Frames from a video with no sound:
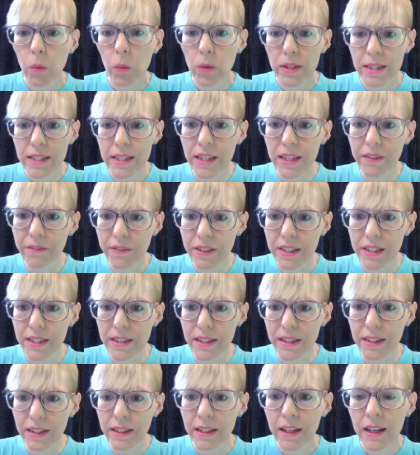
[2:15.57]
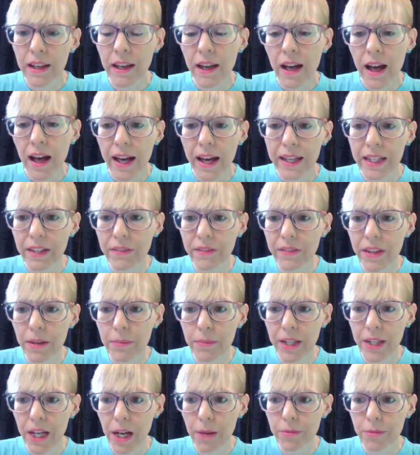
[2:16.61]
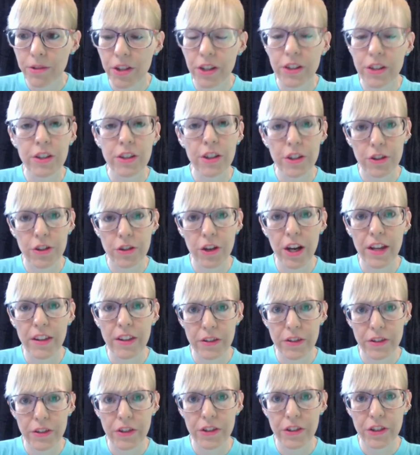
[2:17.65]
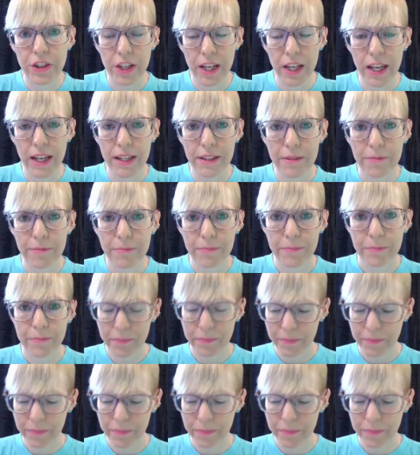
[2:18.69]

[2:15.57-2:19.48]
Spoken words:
Once they fix it, I give them the option to try their search again.